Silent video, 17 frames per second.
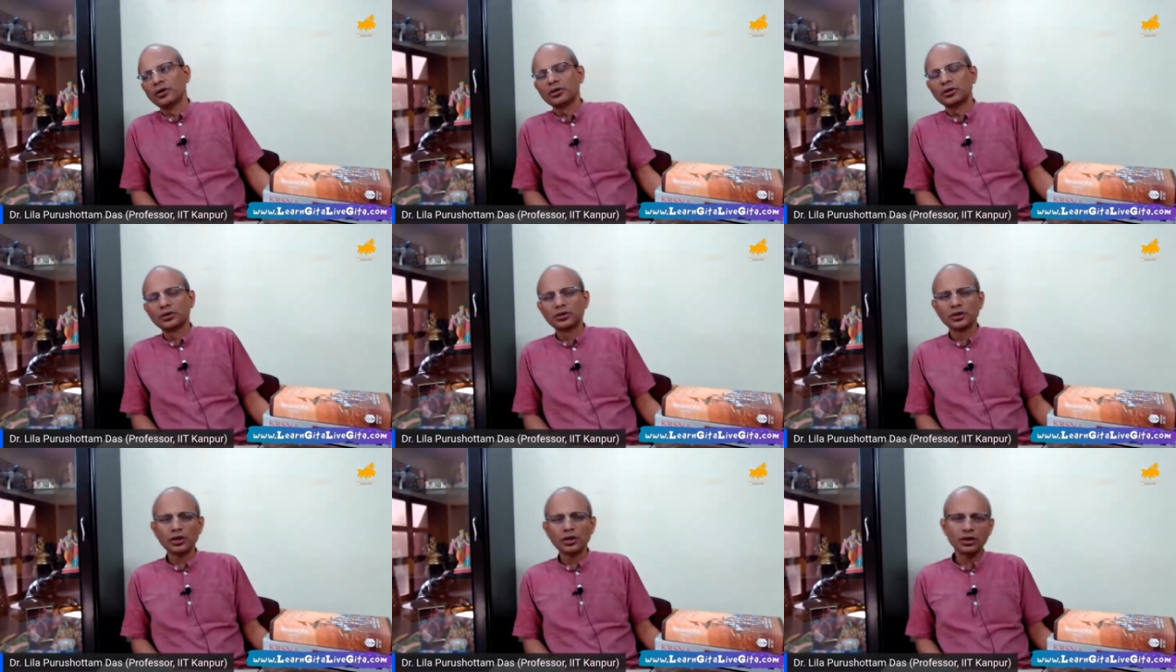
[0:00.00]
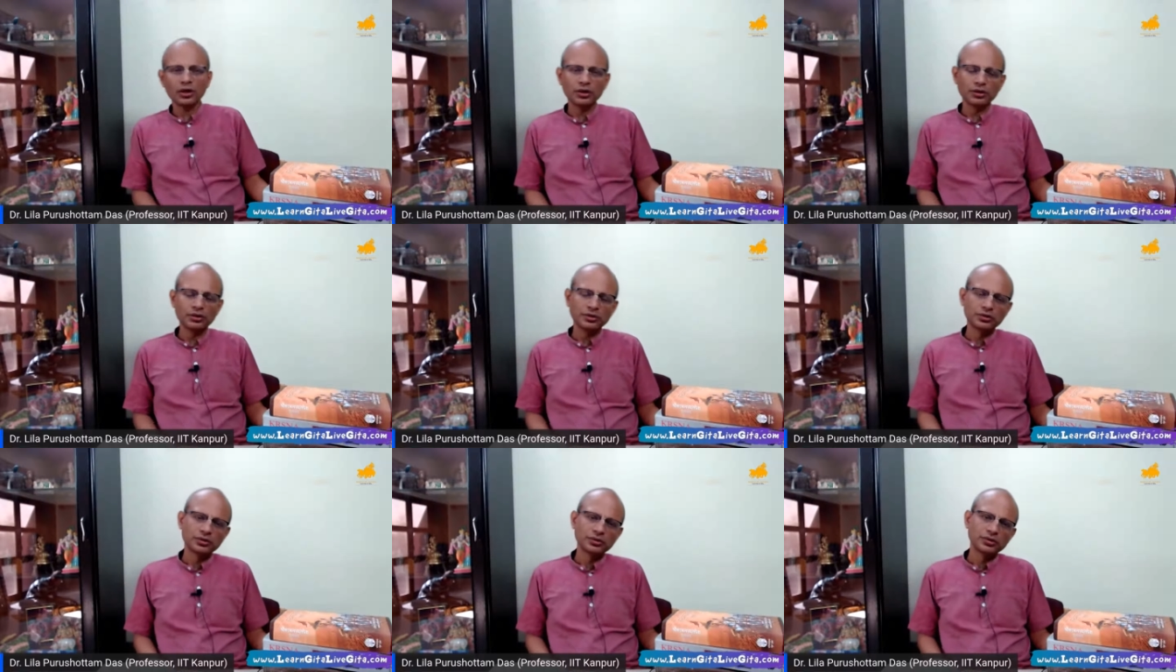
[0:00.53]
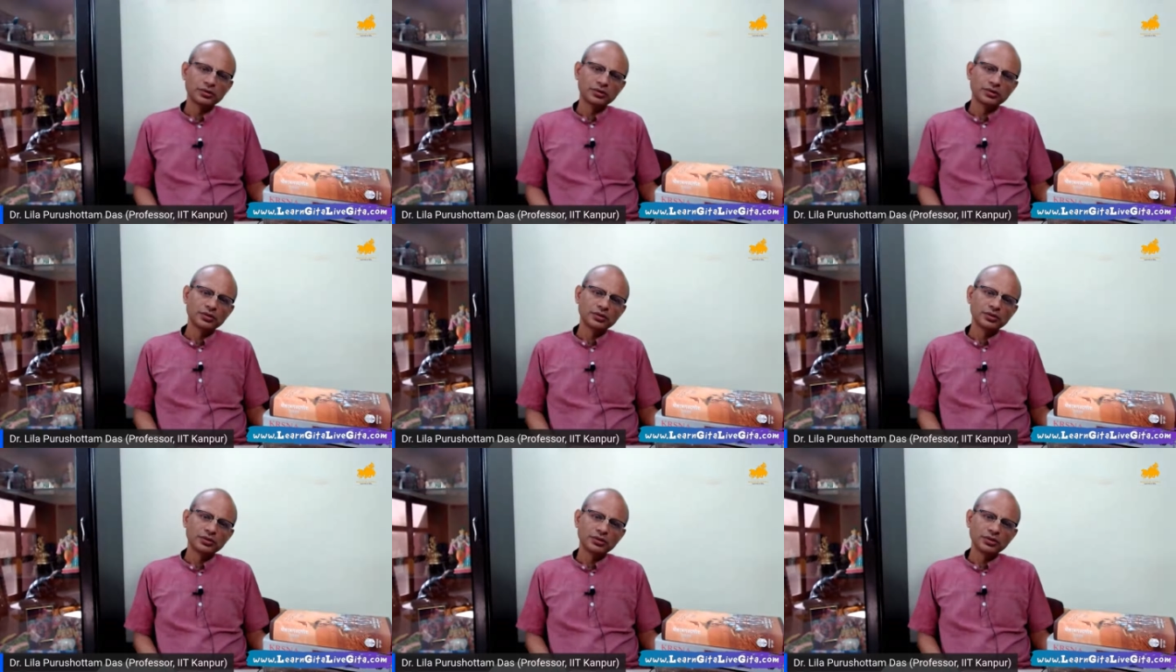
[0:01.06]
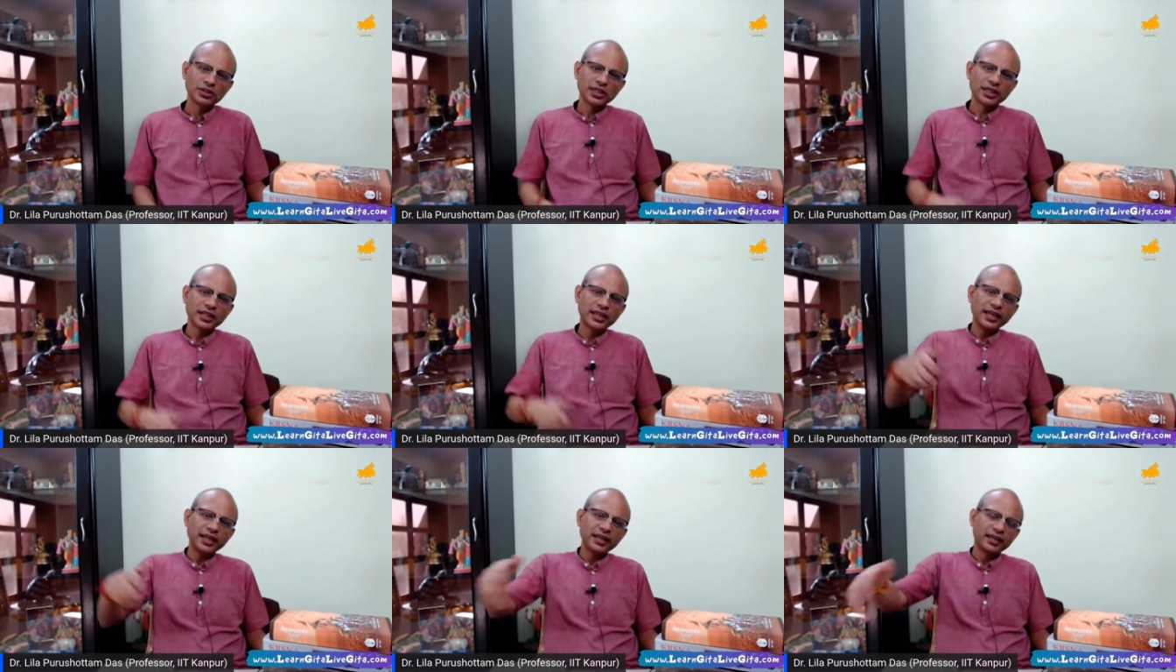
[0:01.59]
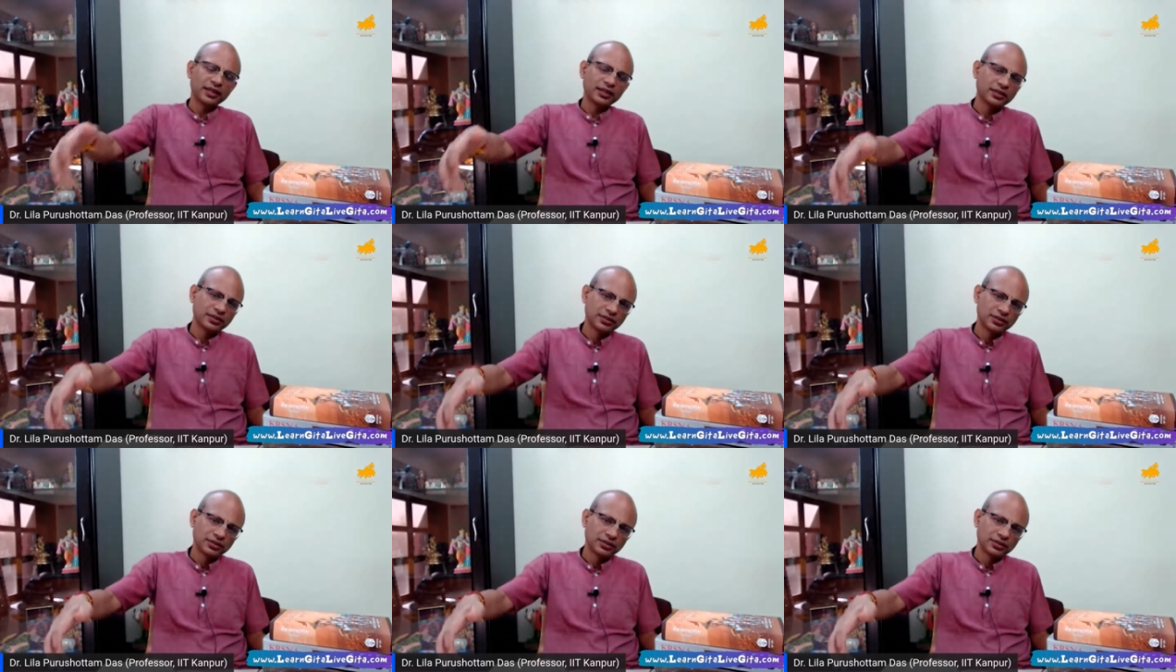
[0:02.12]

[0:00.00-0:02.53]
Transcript: So the king